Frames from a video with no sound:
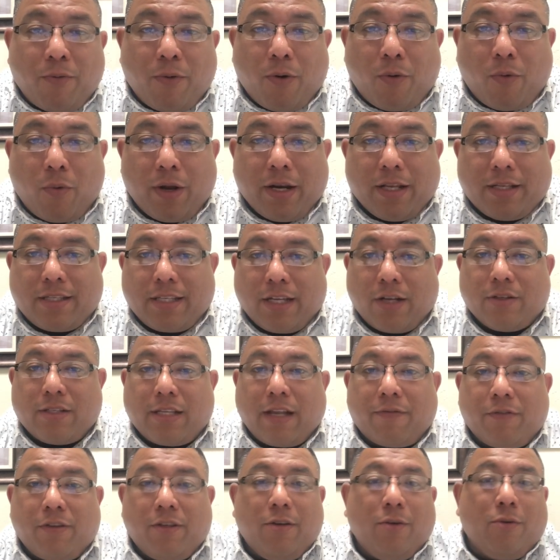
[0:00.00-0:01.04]
well, what does sales
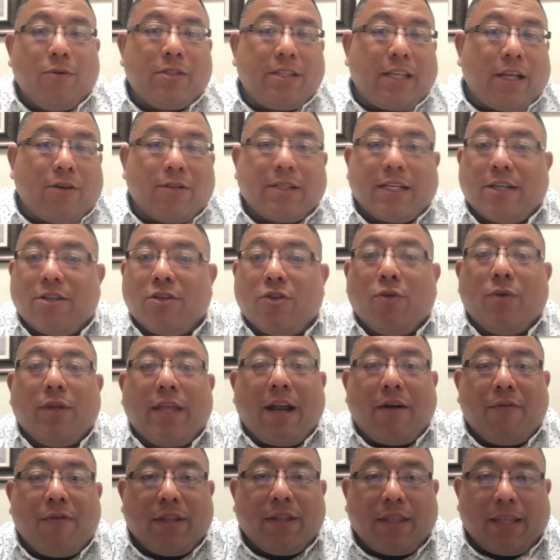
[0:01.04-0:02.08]
have to do? Sales has to do with
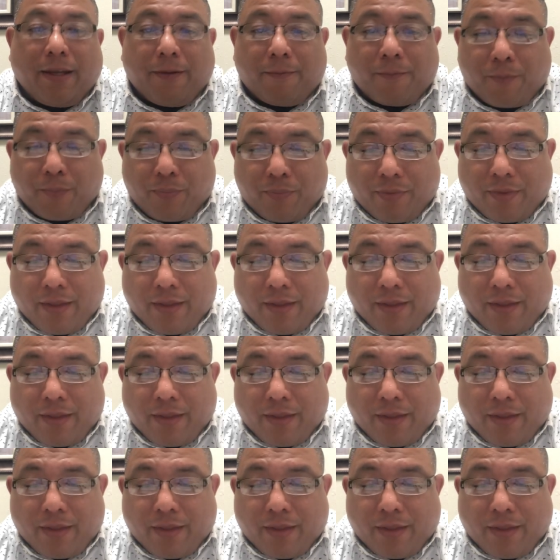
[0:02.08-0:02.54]
everything.